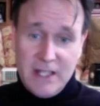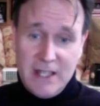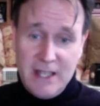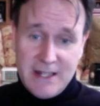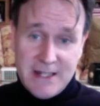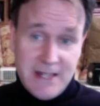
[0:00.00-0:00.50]

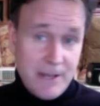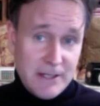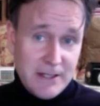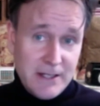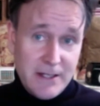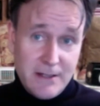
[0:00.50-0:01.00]
and
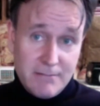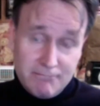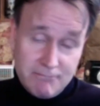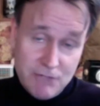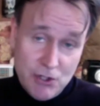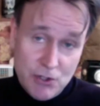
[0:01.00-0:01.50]
7D,
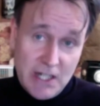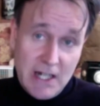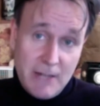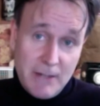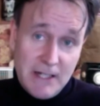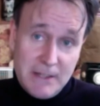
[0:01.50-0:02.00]

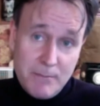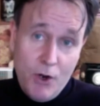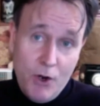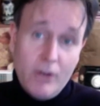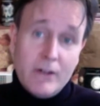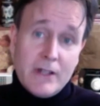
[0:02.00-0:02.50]
sustainability,
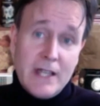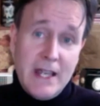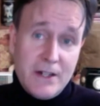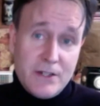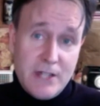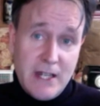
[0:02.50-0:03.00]
more
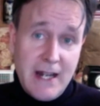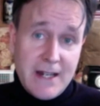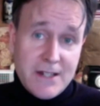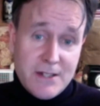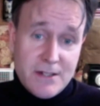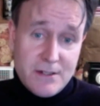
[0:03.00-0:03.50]
energy
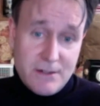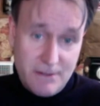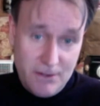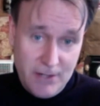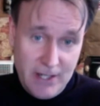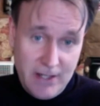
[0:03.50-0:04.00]
analysis,
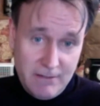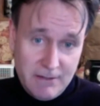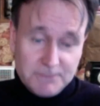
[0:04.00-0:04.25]
okay?